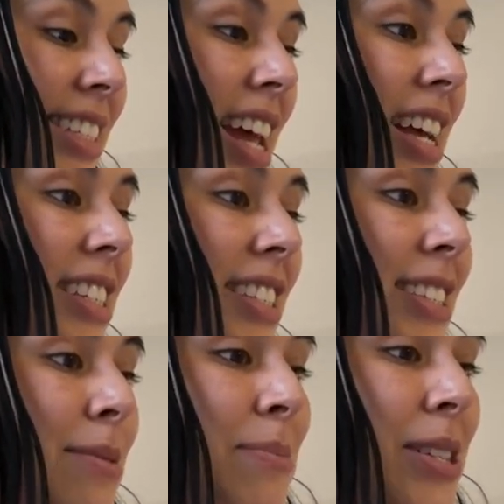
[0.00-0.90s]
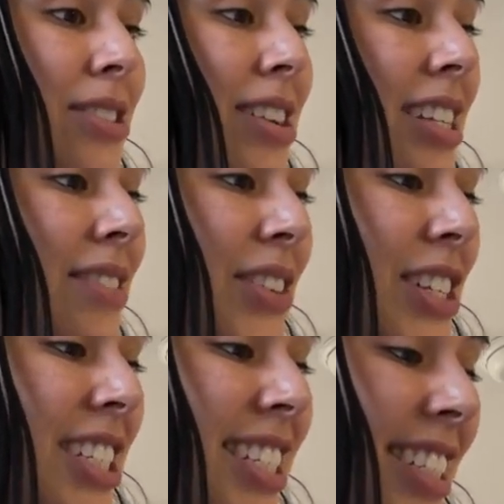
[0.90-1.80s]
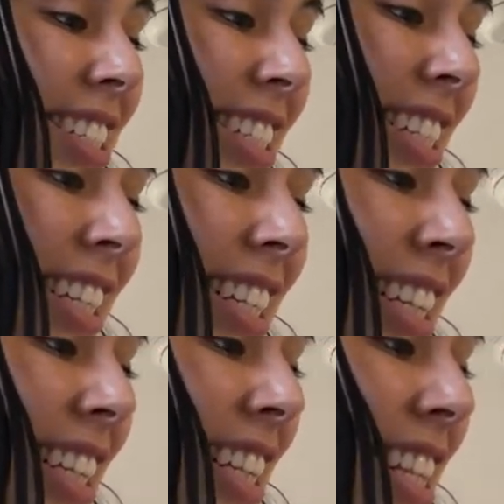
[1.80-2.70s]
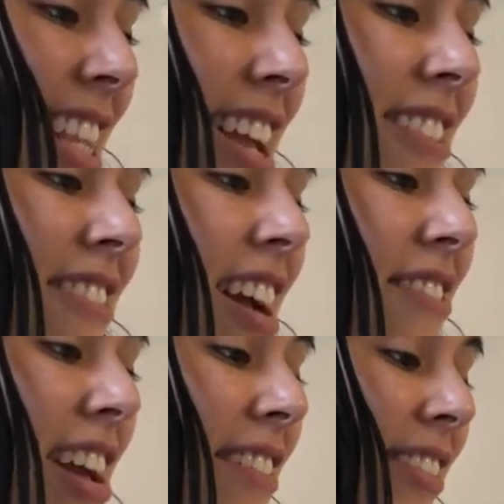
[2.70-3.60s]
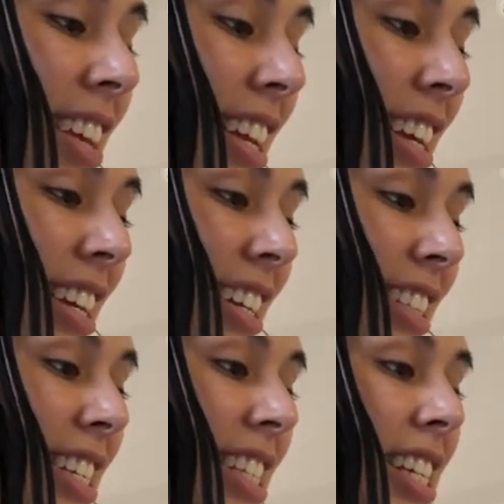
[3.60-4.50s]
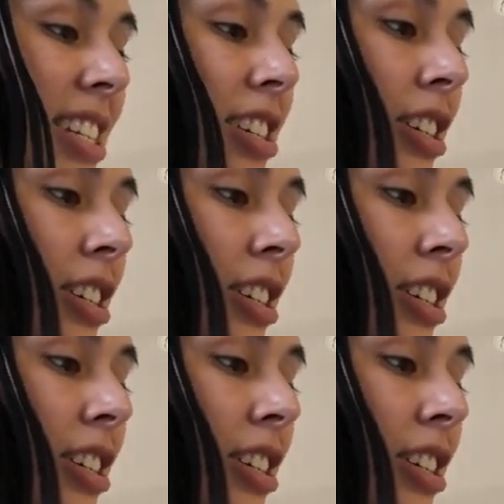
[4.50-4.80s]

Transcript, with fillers: not super stressful. All right, baby. Let's get you